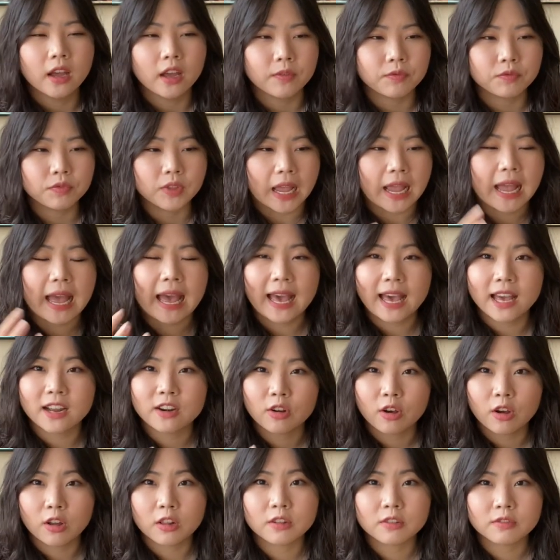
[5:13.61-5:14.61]
they had
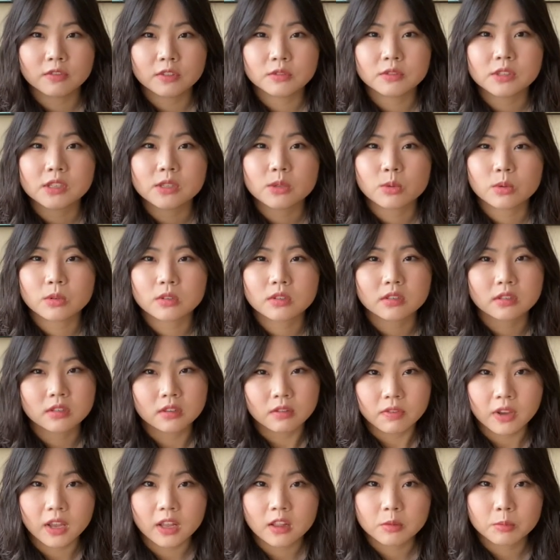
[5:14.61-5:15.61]
all of the resources
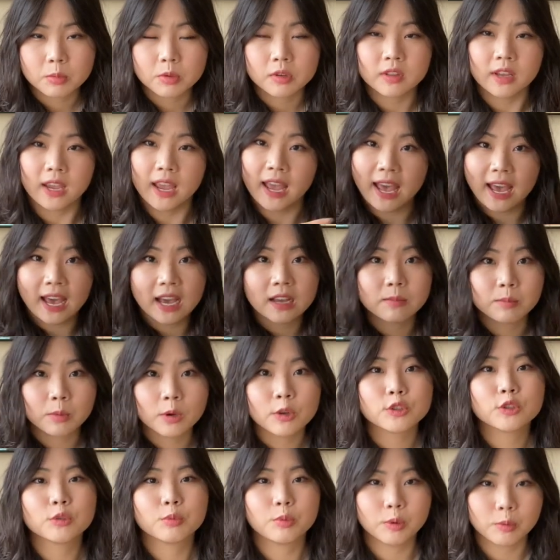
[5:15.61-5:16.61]
available. They had
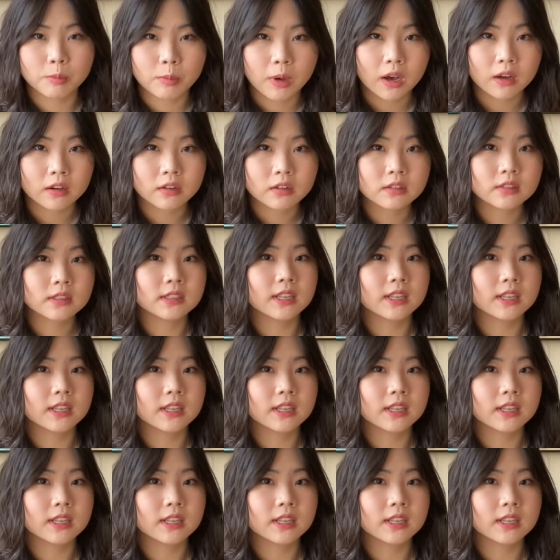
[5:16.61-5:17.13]
multiple models.